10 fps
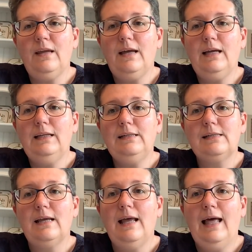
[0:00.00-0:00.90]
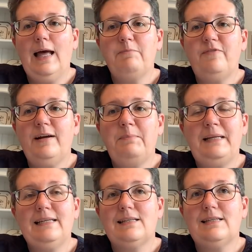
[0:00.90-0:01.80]
And I'm very
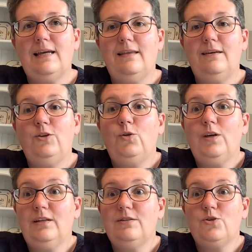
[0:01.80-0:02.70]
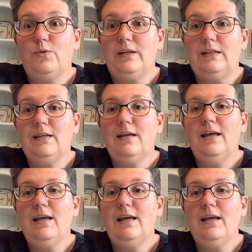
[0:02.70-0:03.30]
pleased to say that you can join